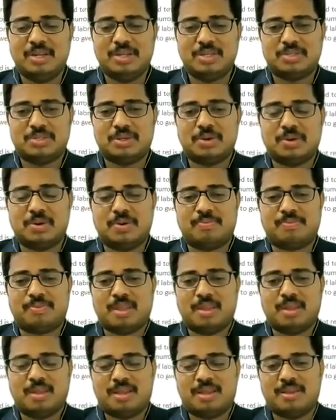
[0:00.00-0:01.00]
So
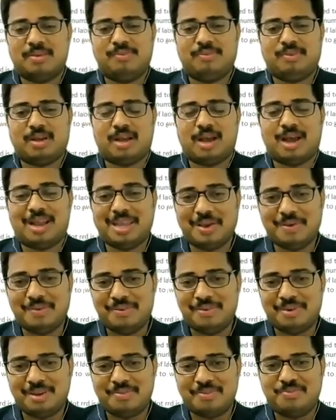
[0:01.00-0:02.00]
if
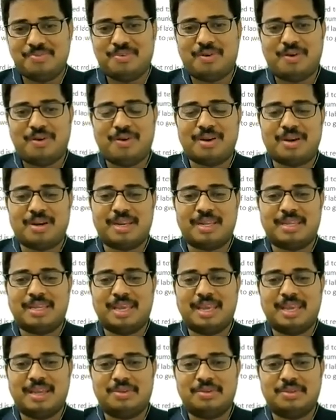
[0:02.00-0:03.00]
every phone
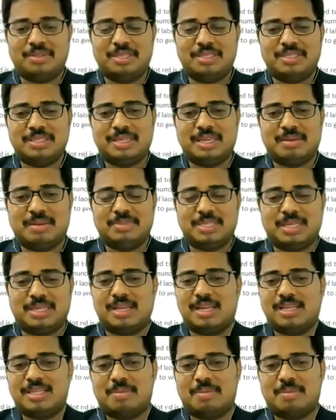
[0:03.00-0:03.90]
ringing to the CM general,